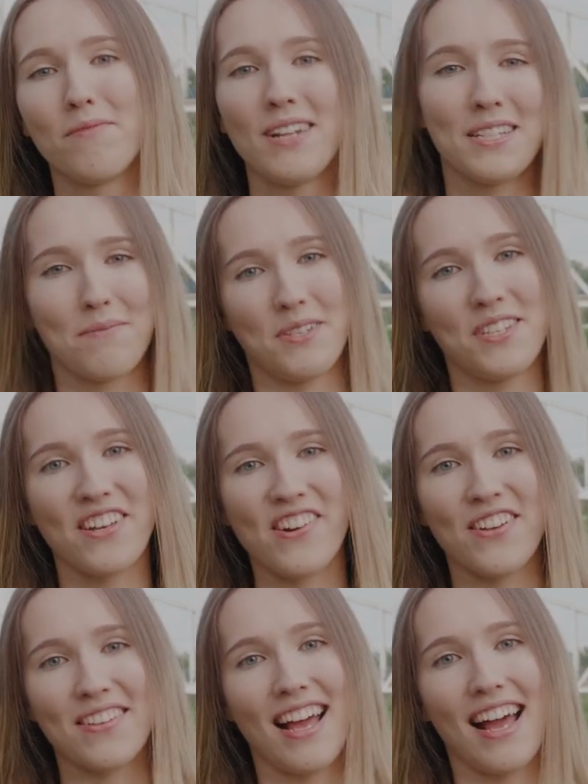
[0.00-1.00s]
Let's be
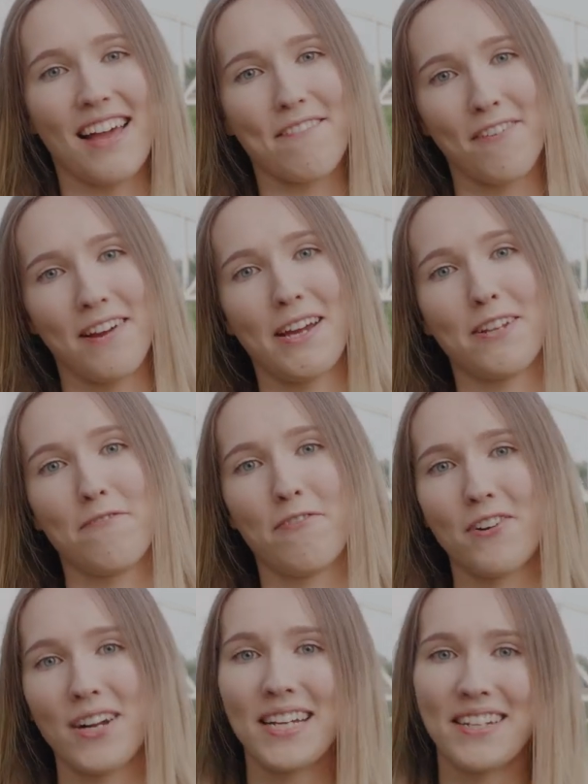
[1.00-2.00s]
serious, I fight
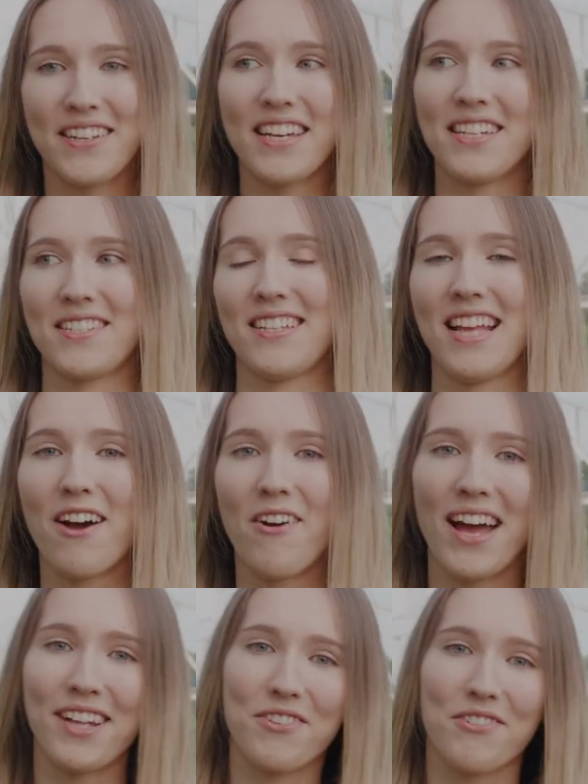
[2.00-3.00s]
for 8 years now
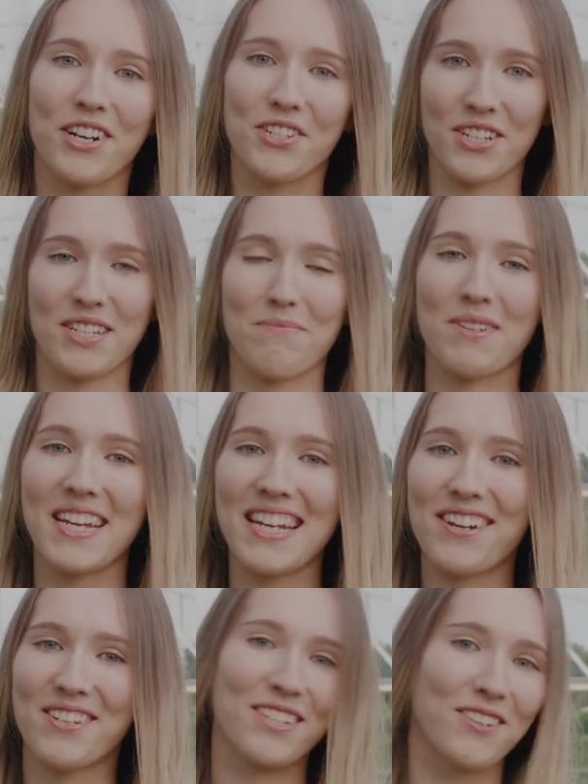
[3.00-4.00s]
and you are just a
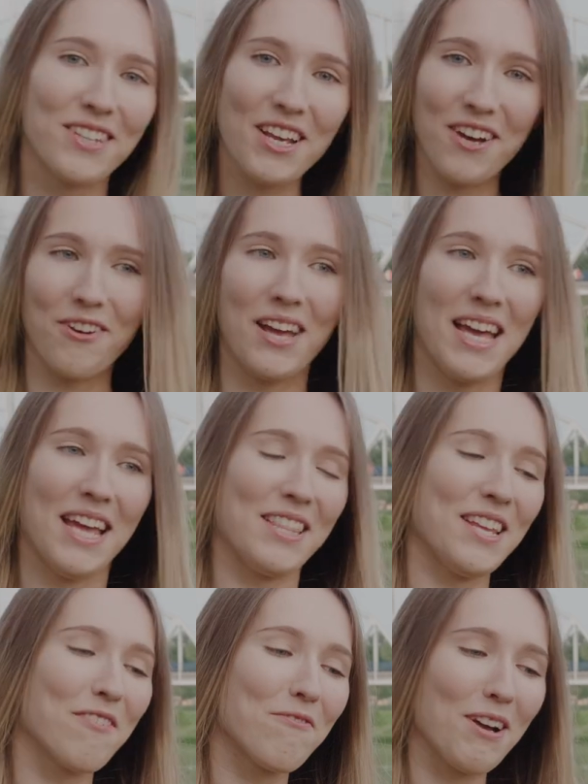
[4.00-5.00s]
beginner, so
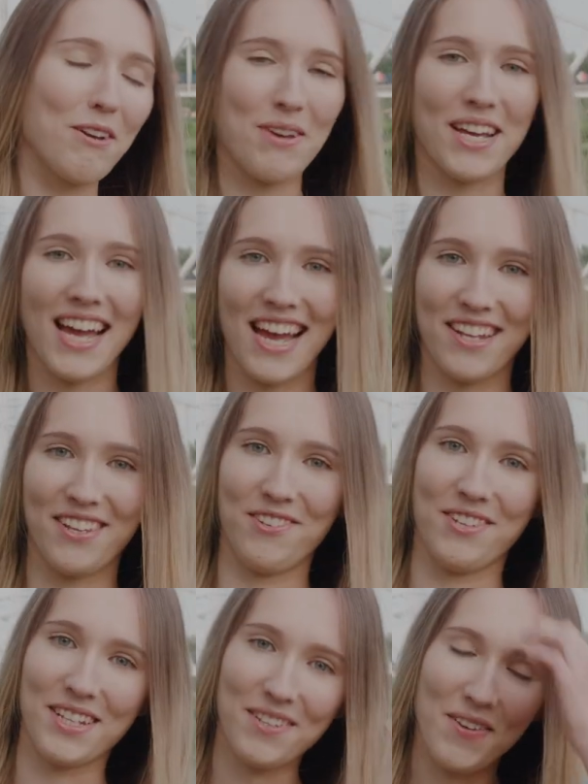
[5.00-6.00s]
no way we can't do
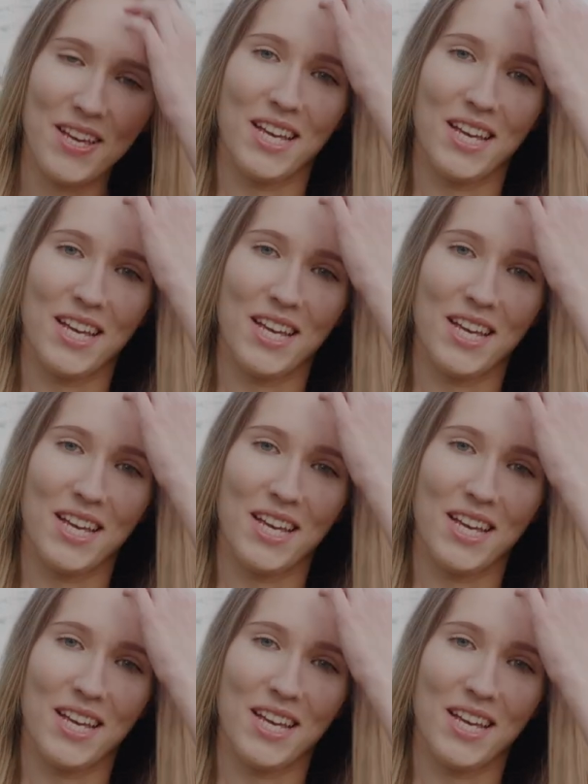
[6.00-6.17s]
it.